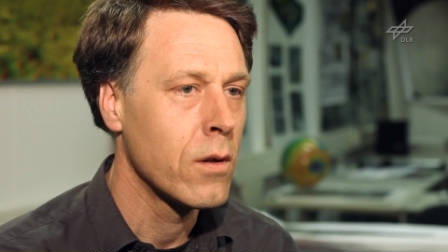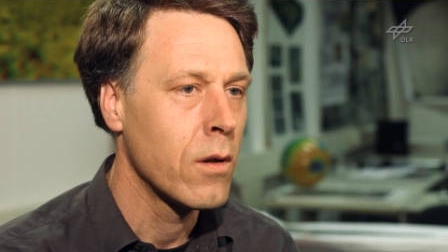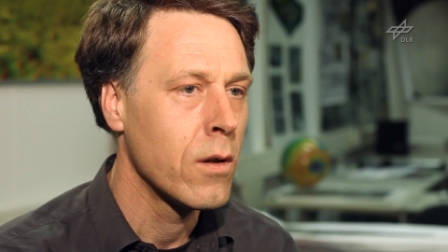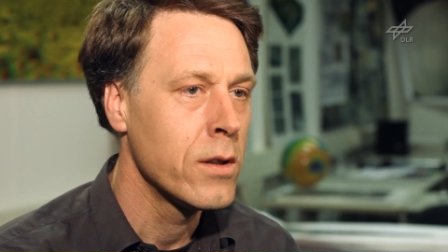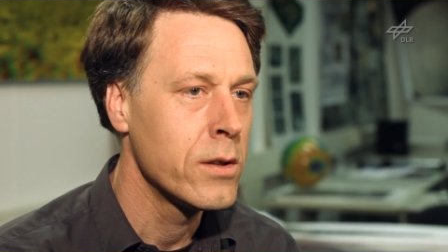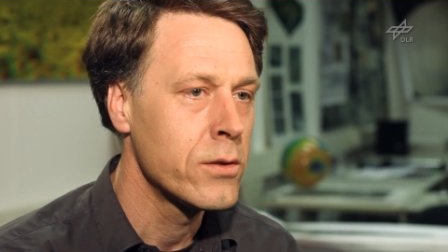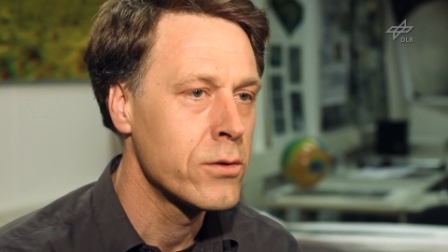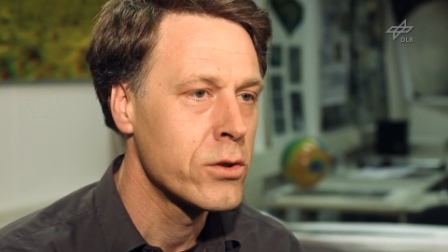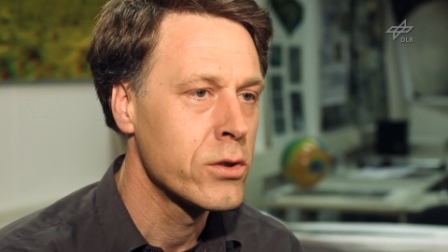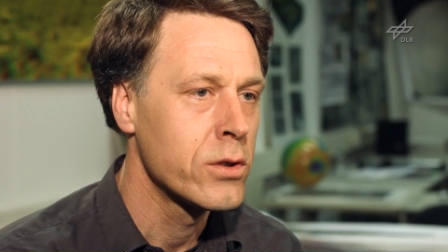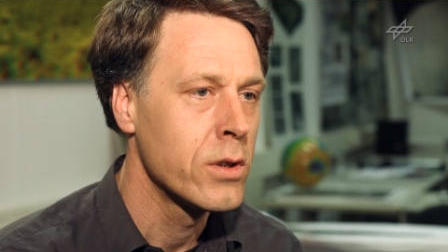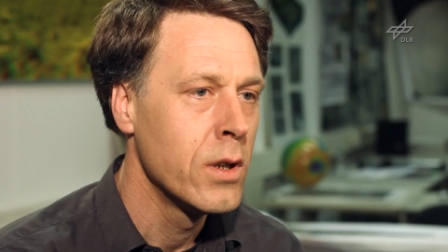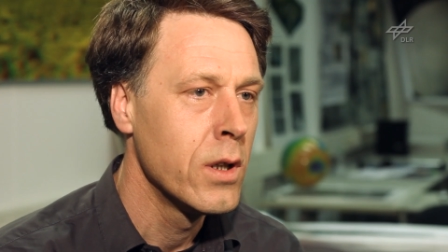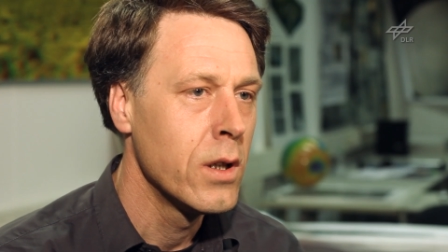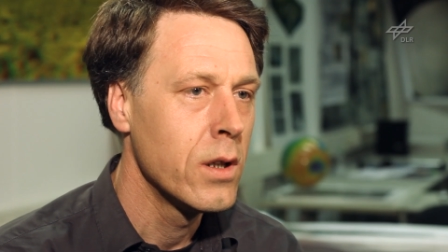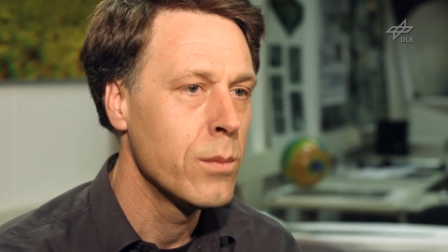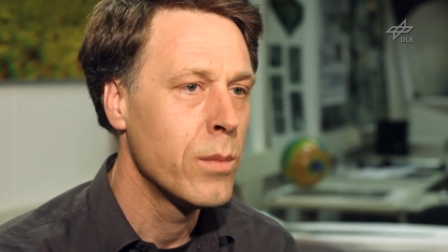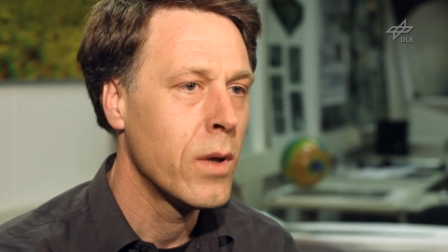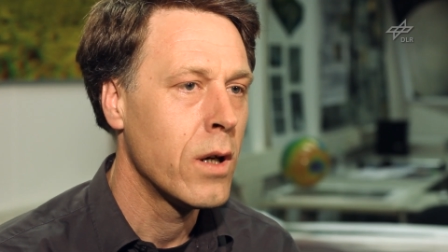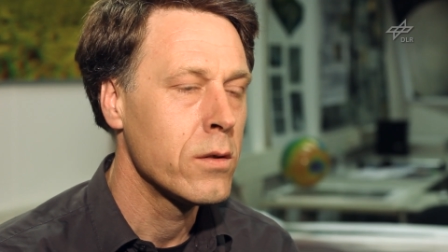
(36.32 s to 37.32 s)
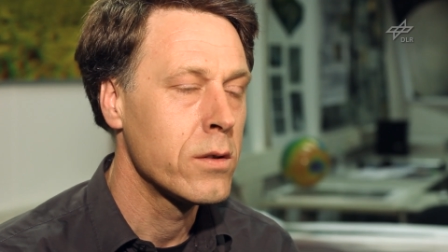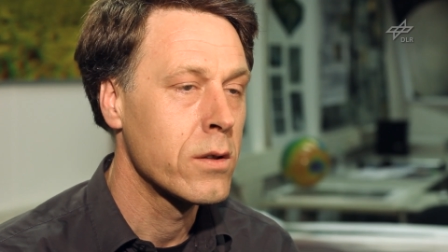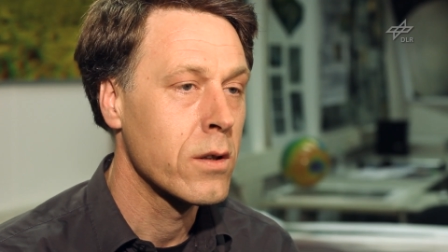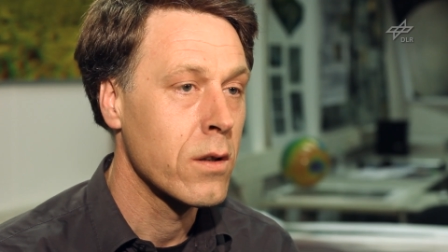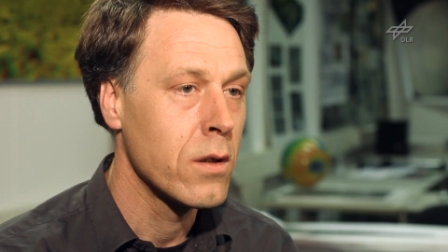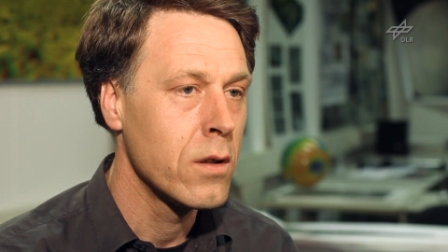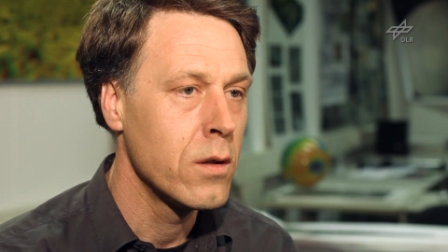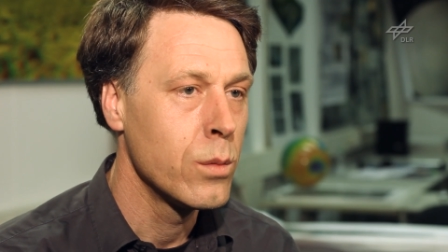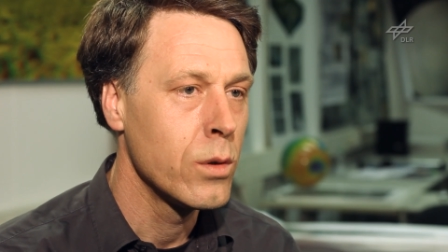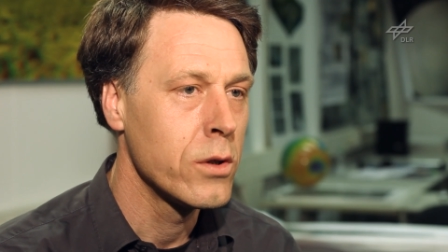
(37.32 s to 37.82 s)
knowledge about the
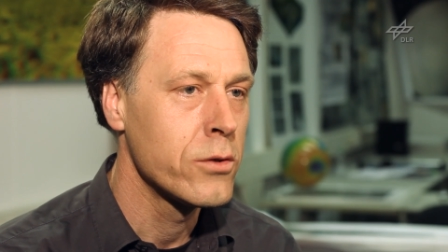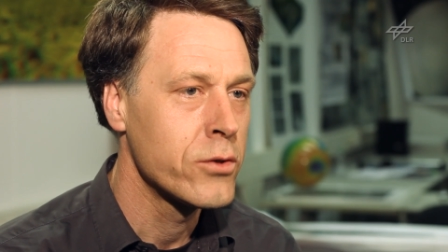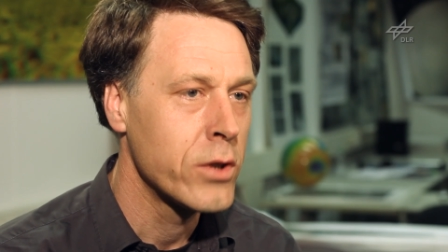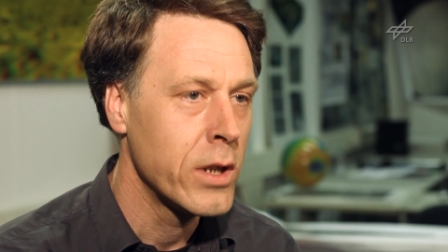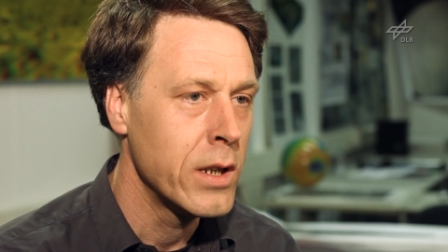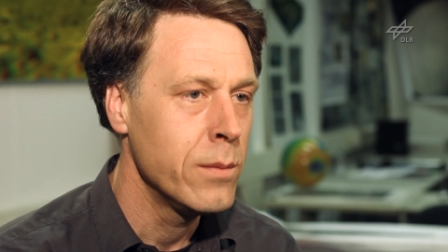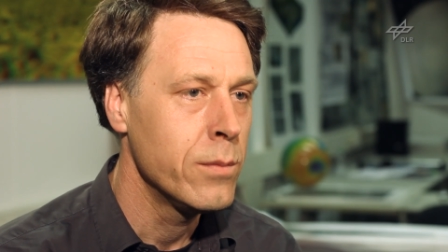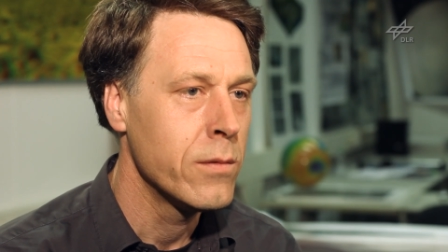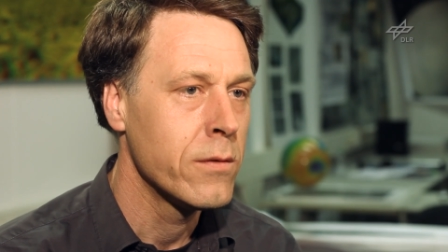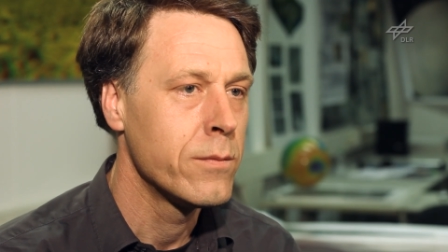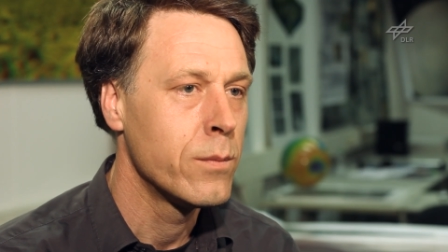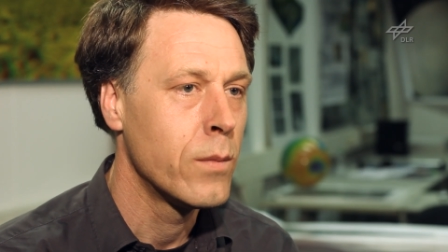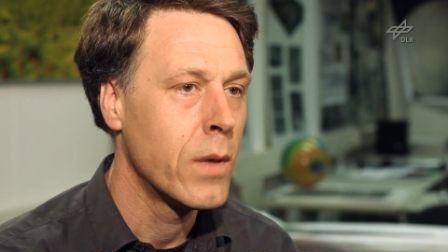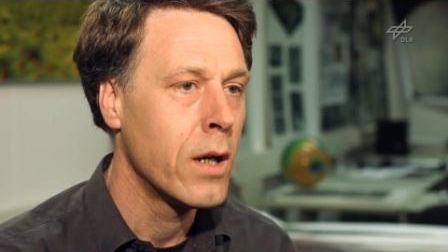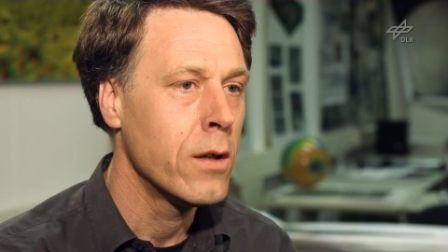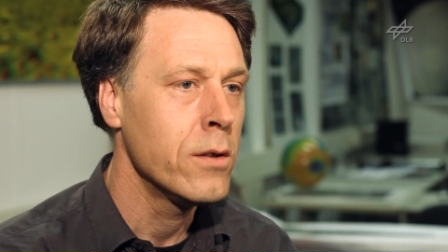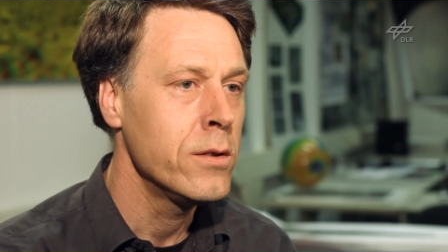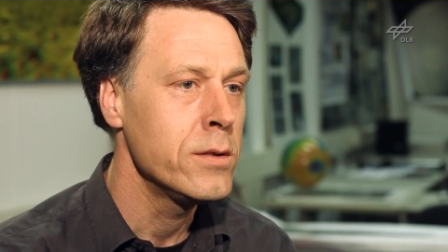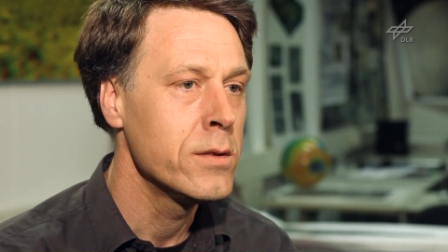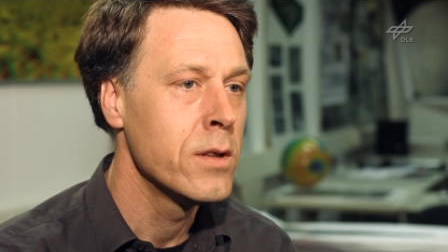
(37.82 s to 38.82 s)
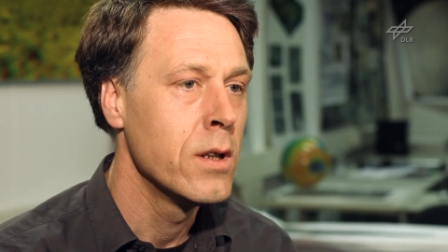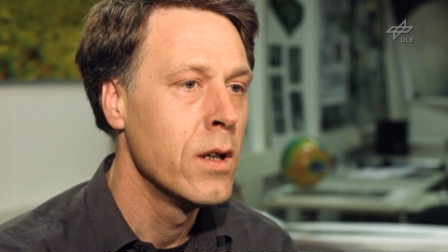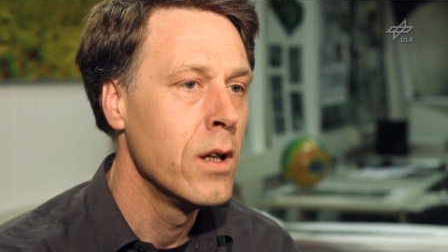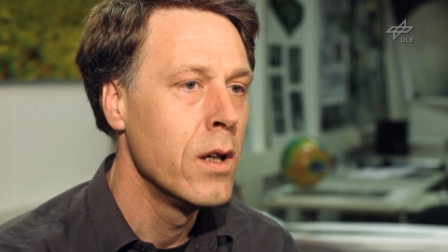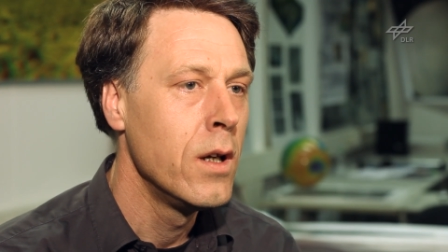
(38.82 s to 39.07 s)
global shape of Mars,